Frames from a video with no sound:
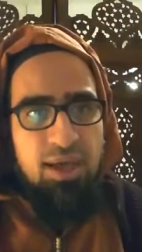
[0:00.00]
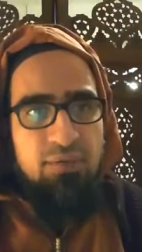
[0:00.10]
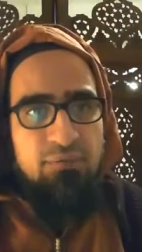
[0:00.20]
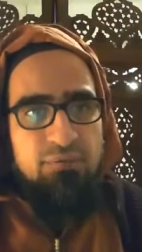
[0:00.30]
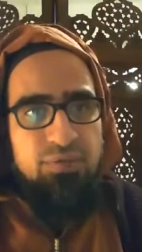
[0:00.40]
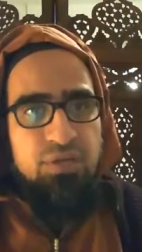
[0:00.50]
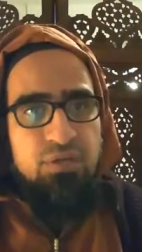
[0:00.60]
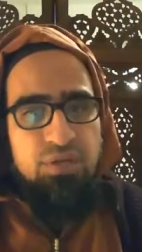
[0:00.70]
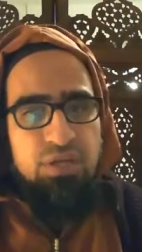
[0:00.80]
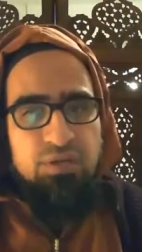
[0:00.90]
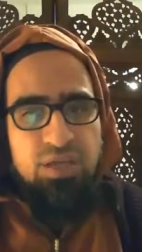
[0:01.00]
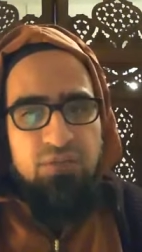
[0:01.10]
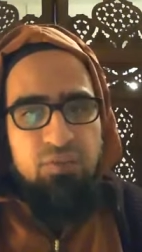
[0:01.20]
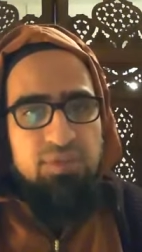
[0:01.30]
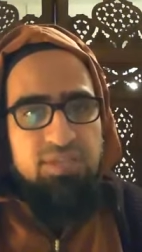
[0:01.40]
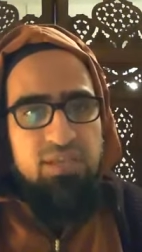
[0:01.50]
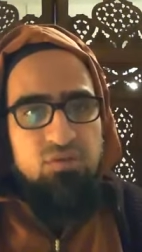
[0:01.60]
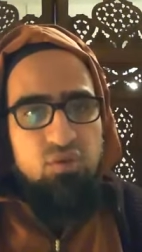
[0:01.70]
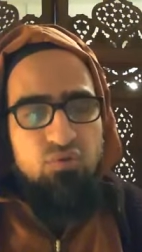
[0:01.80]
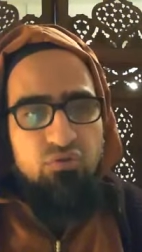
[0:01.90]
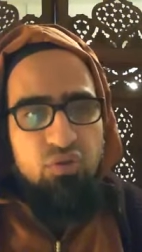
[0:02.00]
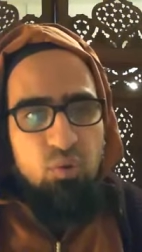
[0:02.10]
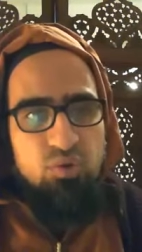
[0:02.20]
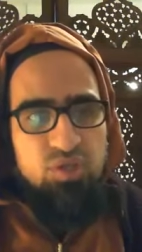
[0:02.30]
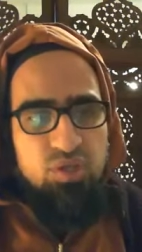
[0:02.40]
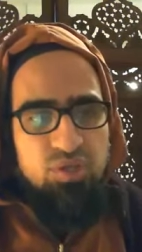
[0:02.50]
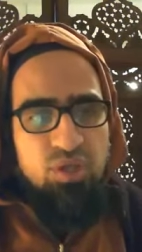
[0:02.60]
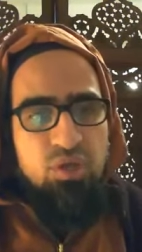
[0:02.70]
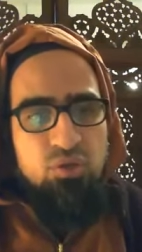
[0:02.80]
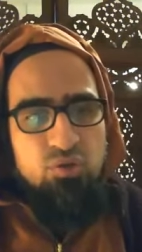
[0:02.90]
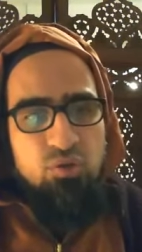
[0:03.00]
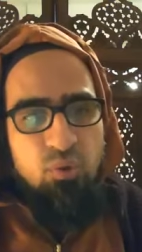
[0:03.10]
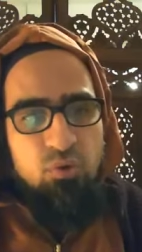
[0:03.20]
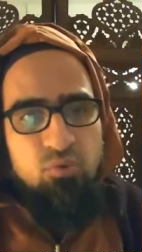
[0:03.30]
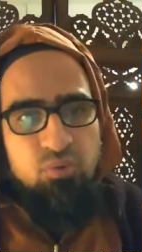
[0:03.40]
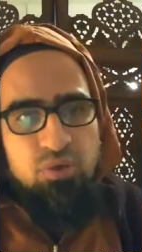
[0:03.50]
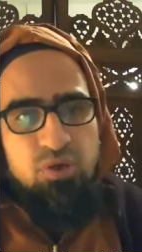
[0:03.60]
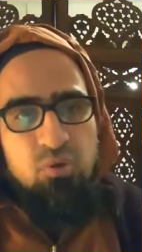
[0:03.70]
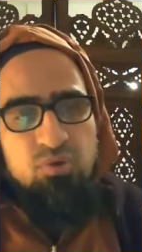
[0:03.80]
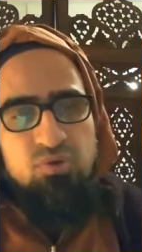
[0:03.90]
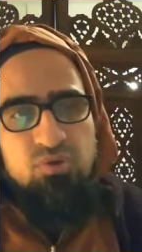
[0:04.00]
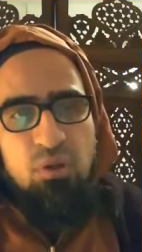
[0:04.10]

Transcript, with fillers: and they'll, it'll give them a sense of, of closeness to the one who we close to,